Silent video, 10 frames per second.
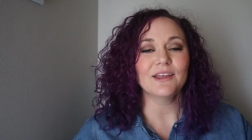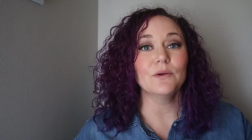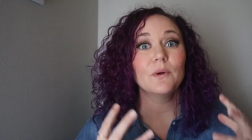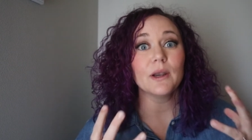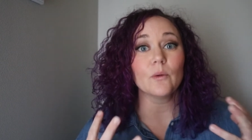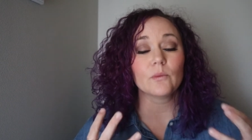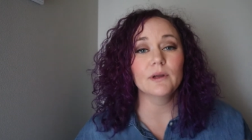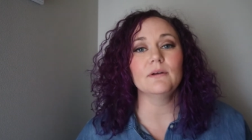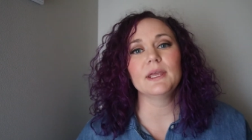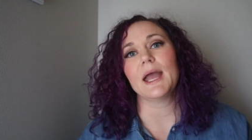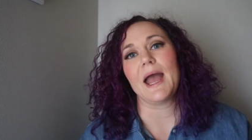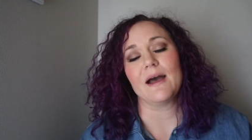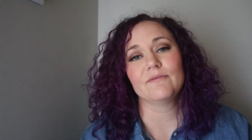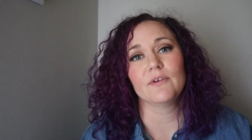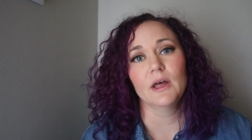You want to really
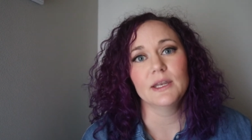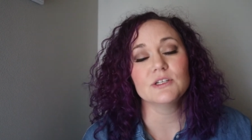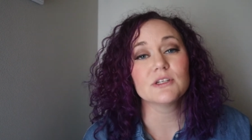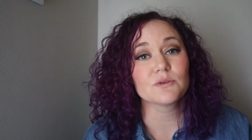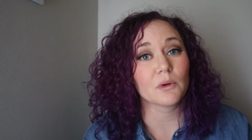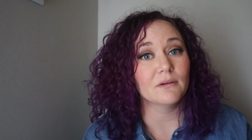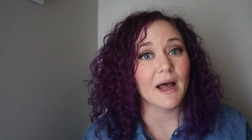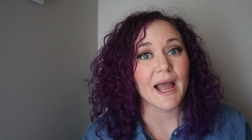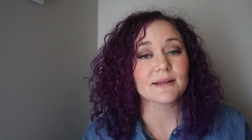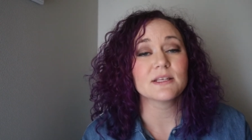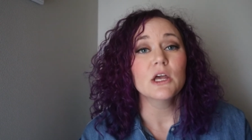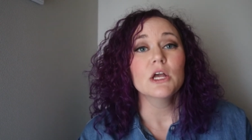have fun and just relax.